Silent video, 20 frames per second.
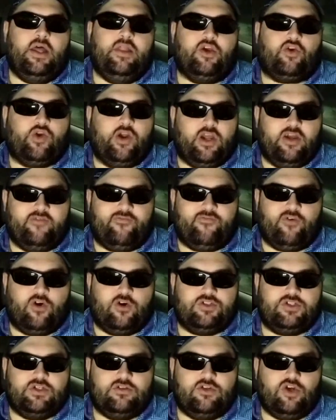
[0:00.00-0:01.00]
the Cricket
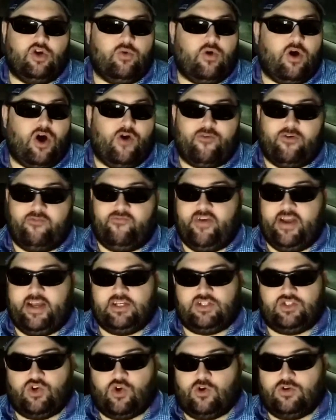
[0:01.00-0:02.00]
version don't offer
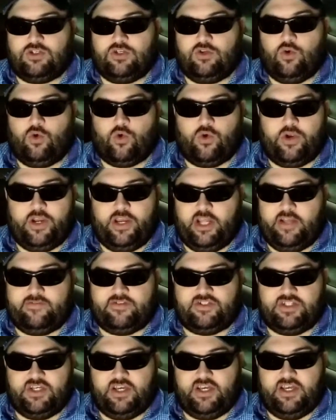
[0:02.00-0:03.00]
fast charging or
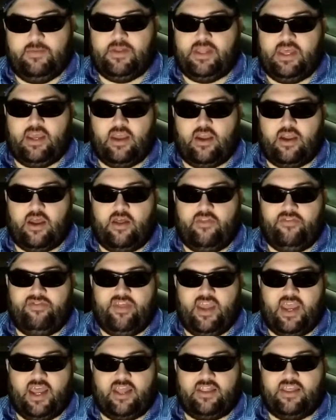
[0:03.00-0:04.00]
NFC, but they got
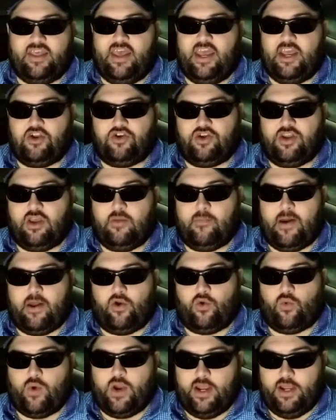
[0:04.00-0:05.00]
they got the extra
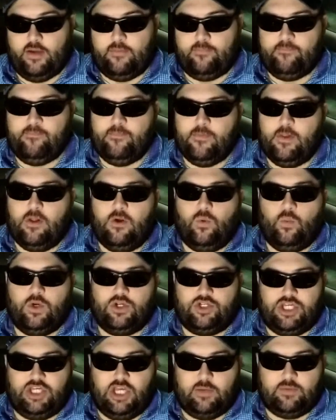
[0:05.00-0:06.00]
gigabyte of RAM,
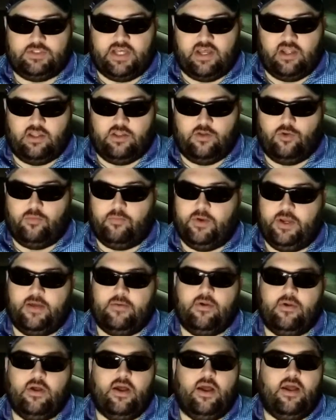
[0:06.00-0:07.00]
which helps out a little
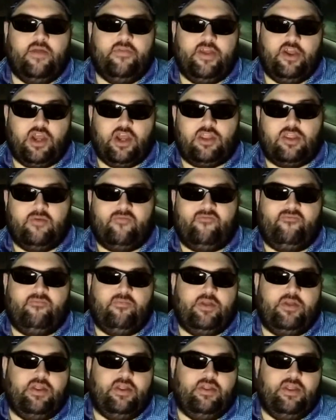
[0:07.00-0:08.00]
bit. Then you get the
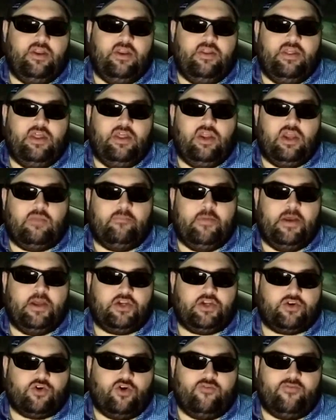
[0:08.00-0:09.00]
then you get the
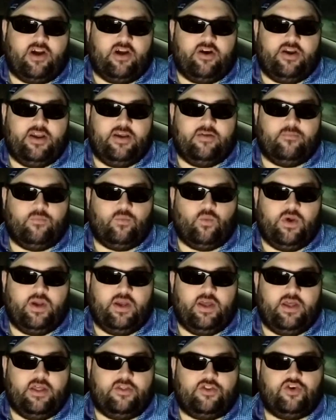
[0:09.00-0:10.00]
Metro variant
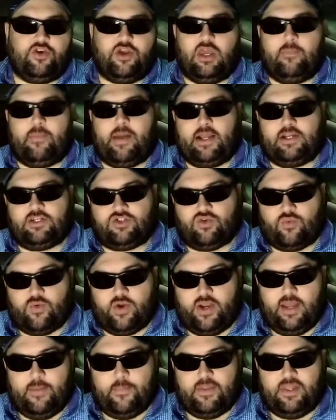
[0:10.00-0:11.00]
with two gigabytes of
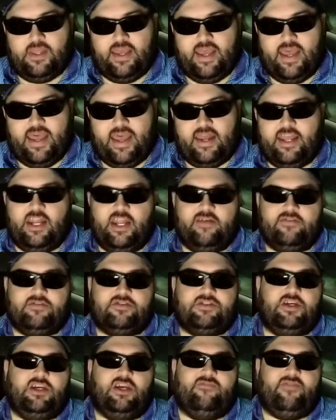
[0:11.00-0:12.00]
RAM, but they add
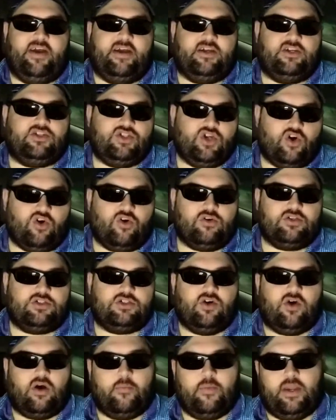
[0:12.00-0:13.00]
NFC and fast charge.
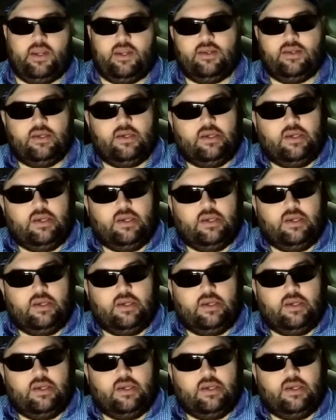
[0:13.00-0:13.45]
So I mean,